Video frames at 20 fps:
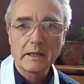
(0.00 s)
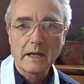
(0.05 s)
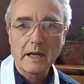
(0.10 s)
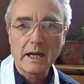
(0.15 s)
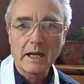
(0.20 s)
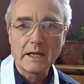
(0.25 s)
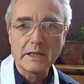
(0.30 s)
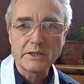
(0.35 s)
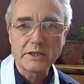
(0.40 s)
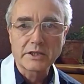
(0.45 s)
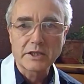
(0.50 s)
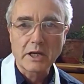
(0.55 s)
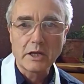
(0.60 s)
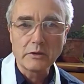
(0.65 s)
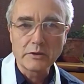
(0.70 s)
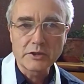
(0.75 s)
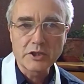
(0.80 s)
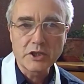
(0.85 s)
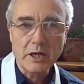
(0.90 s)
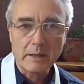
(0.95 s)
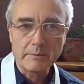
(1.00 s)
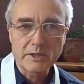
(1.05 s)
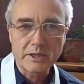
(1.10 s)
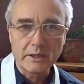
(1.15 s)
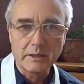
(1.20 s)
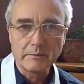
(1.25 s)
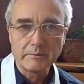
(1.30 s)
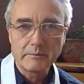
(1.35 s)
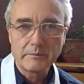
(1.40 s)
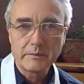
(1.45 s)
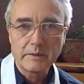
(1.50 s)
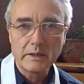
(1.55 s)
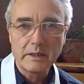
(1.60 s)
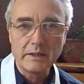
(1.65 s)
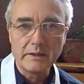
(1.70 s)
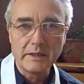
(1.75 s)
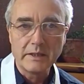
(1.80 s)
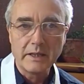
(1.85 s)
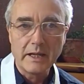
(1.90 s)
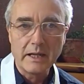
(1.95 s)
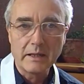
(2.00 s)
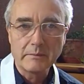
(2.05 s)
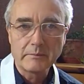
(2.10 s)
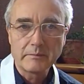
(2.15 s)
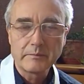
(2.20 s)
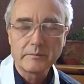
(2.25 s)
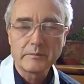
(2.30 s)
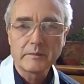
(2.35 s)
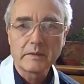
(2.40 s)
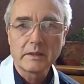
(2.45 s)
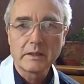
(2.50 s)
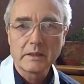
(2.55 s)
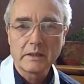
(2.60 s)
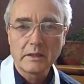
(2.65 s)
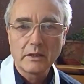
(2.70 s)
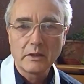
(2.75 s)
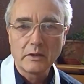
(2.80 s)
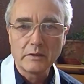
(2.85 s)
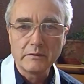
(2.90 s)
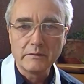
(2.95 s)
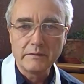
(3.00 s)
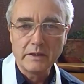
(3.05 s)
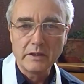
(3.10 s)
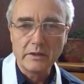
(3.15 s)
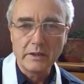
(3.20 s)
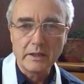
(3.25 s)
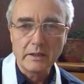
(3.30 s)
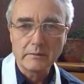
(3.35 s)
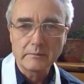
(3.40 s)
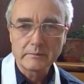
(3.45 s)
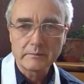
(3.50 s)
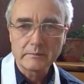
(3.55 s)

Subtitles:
And there's a whole chapter in there on virya.